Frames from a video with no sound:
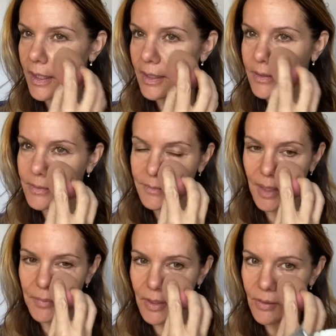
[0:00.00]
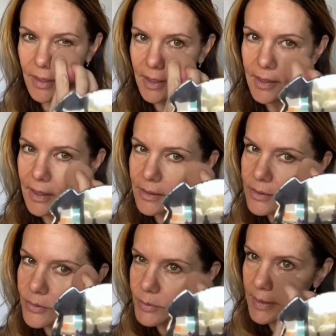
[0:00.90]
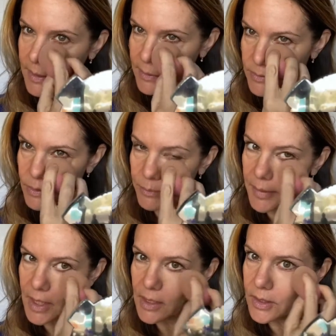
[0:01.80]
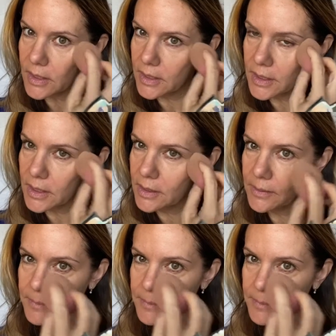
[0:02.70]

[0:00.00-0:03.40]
Um, I'm gonna go ahead and use my little mirror here.